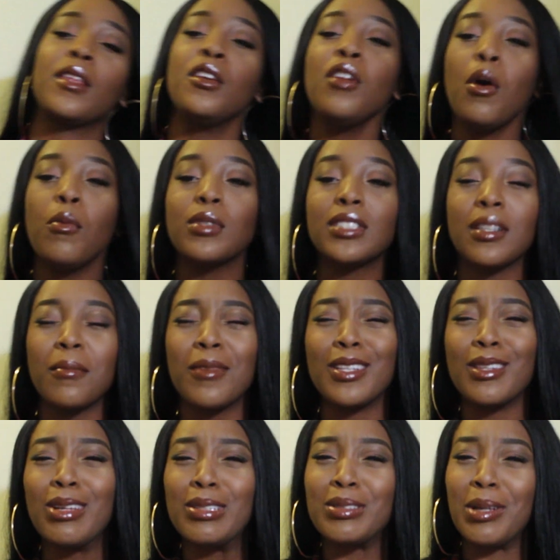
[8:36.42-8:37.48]
You know when
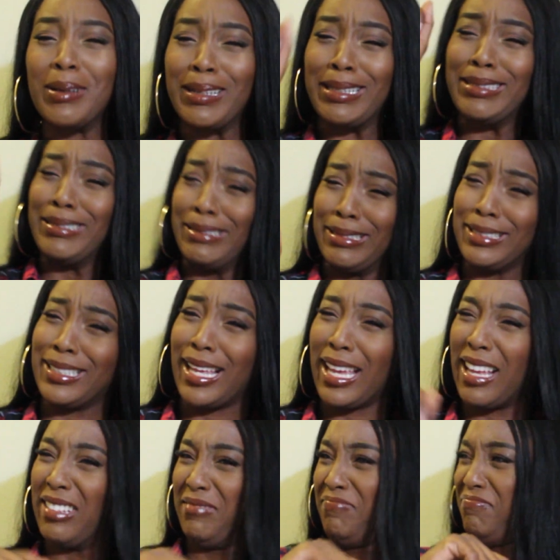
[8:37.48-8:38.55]
someone looks so good, you just
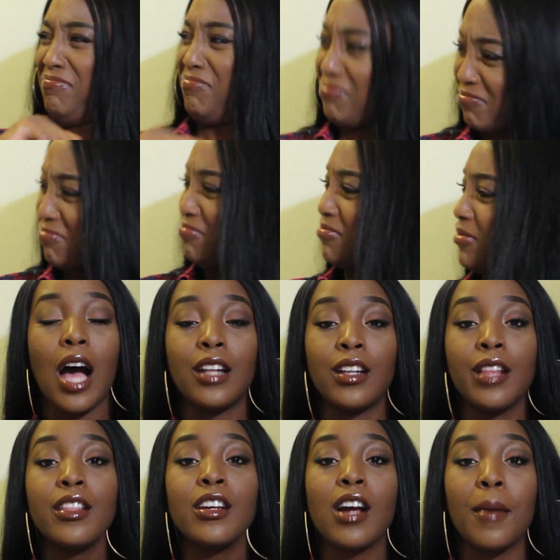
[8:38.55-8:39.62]
like.
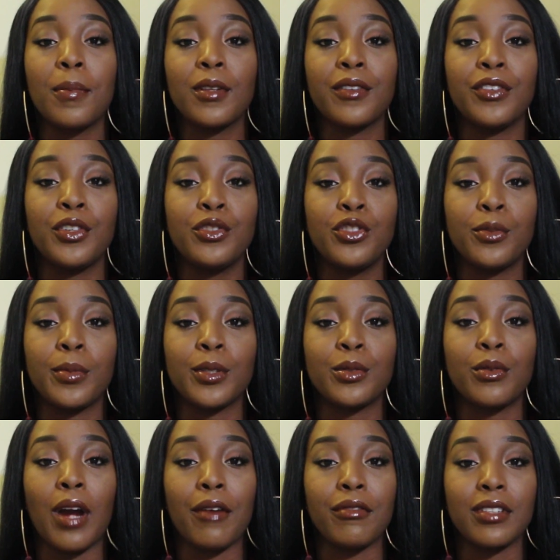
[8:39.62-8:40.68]
Another couple of YouTubers
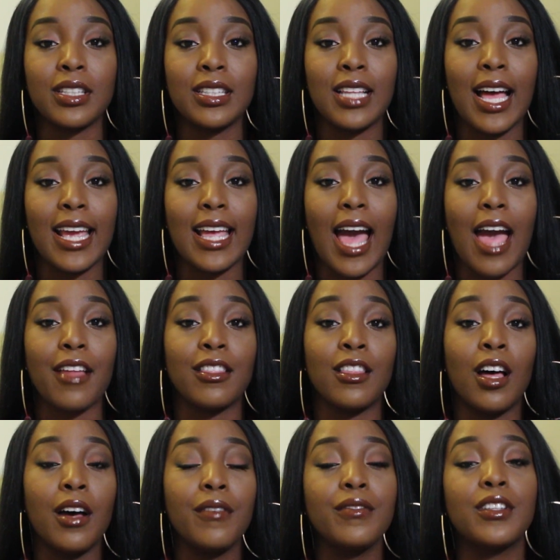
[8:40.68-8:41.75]
who I really like, I
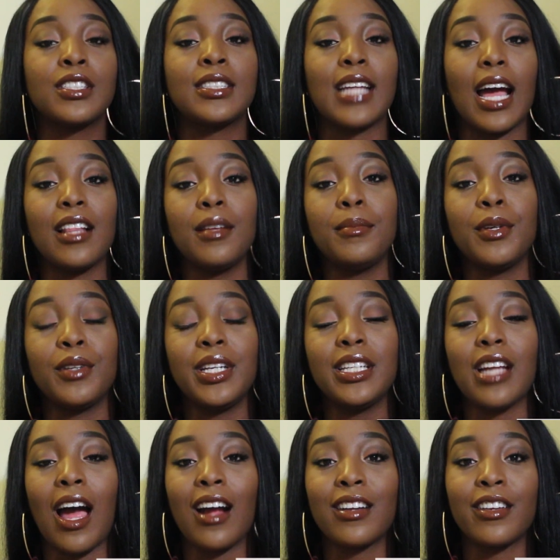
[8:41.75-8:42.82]
love the Style and Beauty
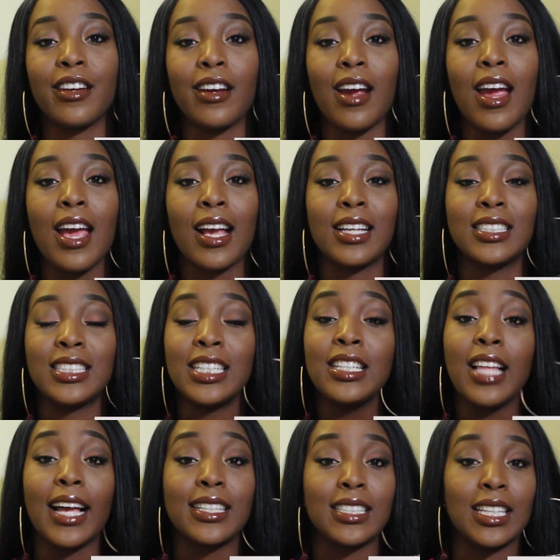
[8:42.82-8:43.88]
Doctor because she
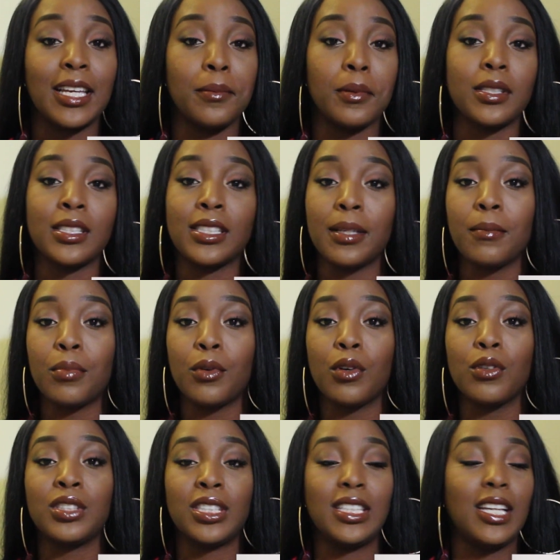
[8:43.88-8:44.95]
likes to keep it
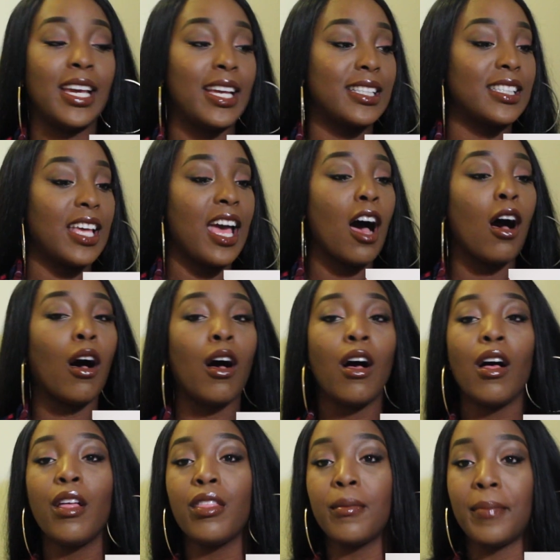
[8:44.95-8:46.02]
simple. She hits
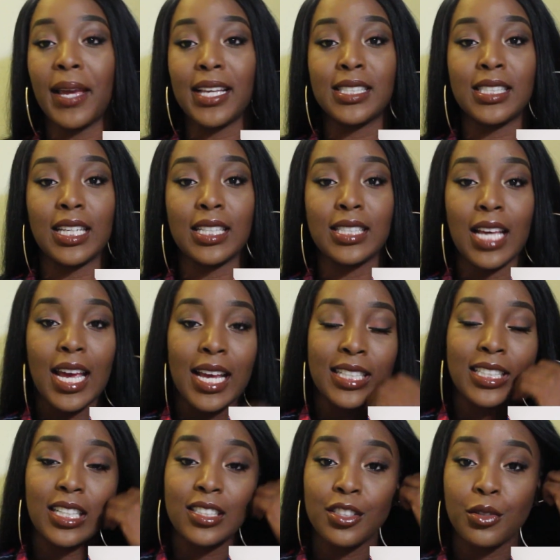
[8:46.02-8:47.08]
all the basics.
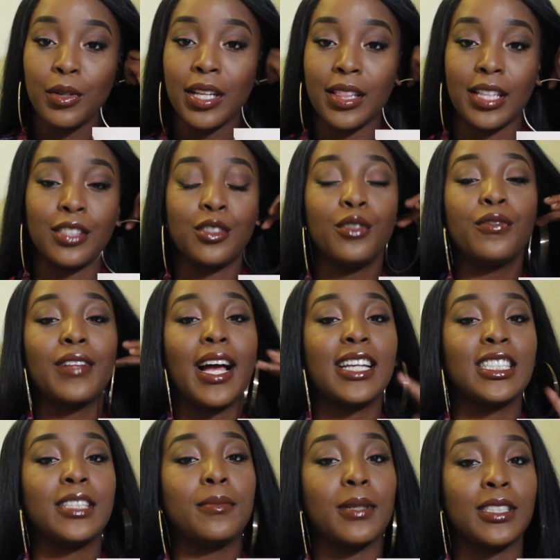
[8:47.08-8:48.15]
She doesn't do anything too
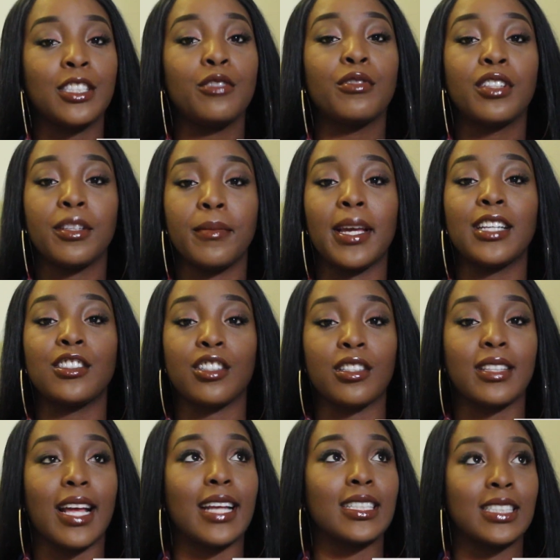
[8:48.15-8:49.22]
flashy, but she really makes
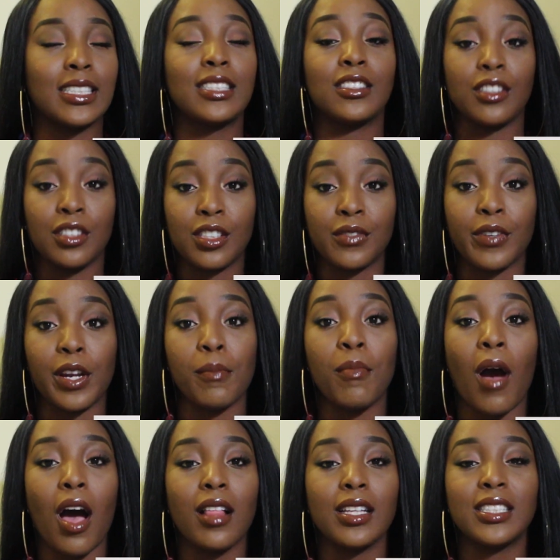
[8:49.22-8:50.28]
sure that she still looks very
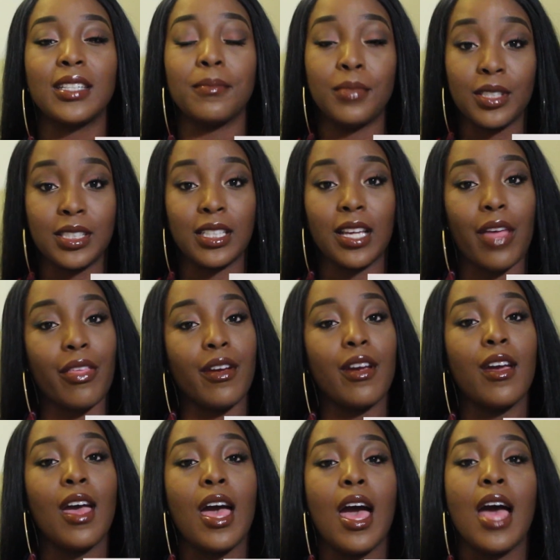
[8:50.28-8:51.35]
polished and put
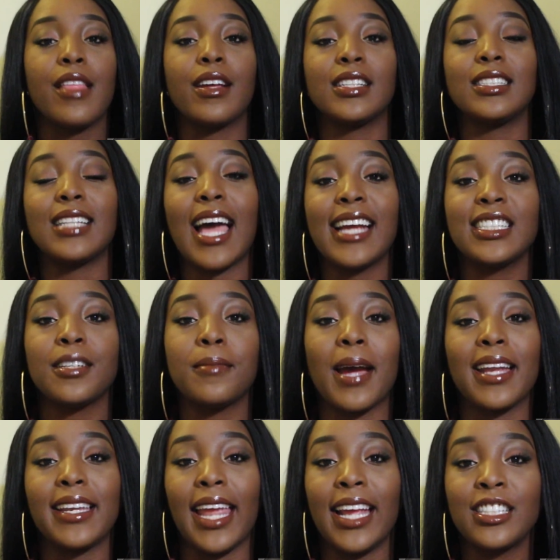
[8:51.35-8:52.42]
together. There's Naija
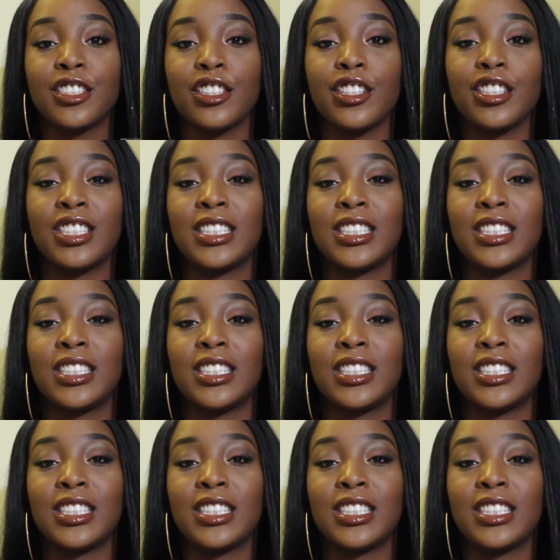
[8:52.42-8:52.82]
by Nature.